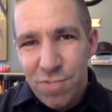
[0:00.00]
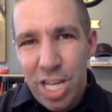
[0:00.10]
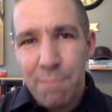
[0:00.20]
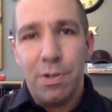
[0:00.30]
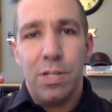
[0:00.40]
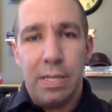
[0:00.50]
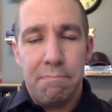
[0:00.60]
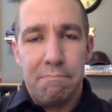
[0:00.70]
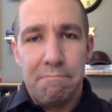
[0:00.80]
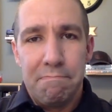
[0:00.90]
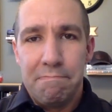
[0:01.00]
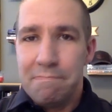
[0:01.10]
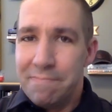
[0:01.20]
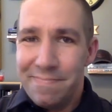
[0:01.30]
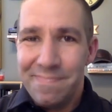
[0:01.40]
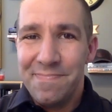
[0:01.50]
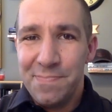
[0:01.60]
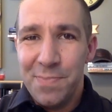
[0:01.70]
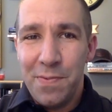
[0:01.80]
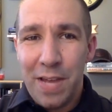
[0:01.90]
Typically.
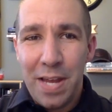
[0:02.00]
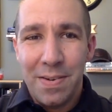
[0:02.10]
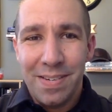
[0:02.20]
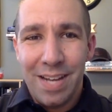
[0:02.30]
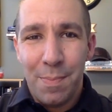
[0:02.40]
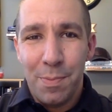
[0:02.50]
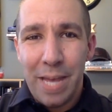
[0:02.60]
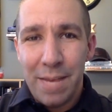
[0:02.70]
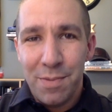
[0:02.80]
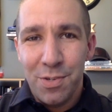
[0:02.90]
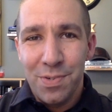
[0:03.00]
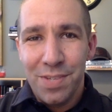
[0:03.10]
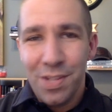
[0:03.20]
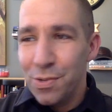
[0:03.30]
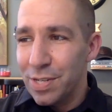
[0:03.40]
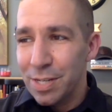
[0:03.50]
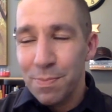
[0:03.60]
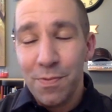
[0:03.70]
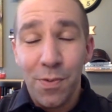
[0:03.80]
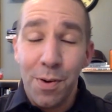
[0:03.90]
We've had a couple bad mood closings
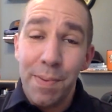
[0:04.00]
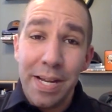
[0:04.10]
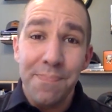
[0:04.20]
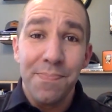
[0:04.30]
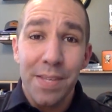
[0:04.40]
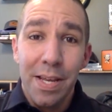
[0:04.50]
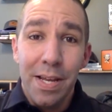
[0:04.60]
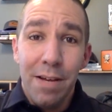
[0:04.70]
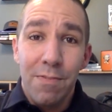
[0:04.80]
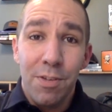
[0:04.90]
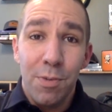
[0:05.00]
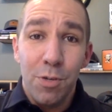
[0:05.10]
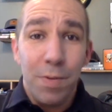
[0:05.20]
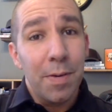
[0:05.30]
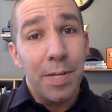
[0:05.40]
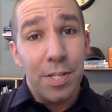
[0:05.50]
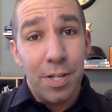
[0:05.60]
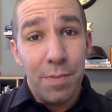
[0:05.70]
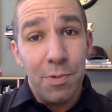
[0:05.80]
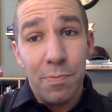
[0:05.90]
before, but for the most part, everybody's in a
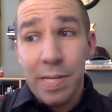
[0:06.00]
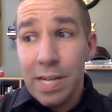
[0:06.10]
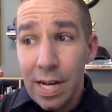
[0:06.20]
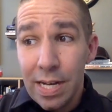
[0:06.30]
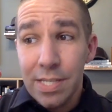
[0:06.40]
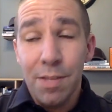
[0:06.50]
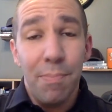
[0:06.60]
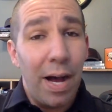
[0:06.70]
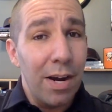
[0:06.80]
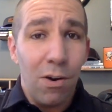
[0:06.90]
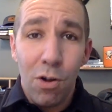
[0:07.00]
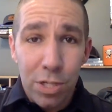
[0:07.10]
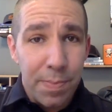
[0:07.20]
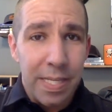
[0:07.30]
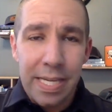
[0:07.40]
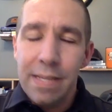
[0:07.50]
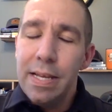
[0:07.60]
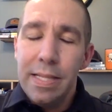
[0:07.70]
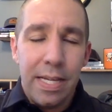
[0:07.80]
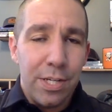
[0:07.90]
good mood because the buyer ultimately,
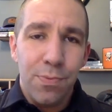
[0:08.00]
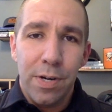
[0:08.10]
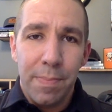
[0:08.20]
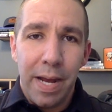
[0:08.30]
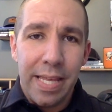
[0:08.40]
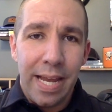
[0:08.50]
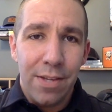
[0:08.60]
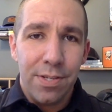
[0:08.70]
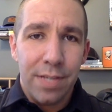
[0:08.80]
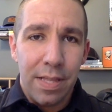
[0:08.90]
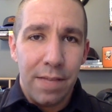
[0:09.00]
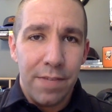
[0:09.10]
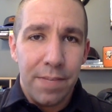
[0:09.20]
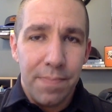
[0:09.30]
they just wanted to buy the house because they loved it.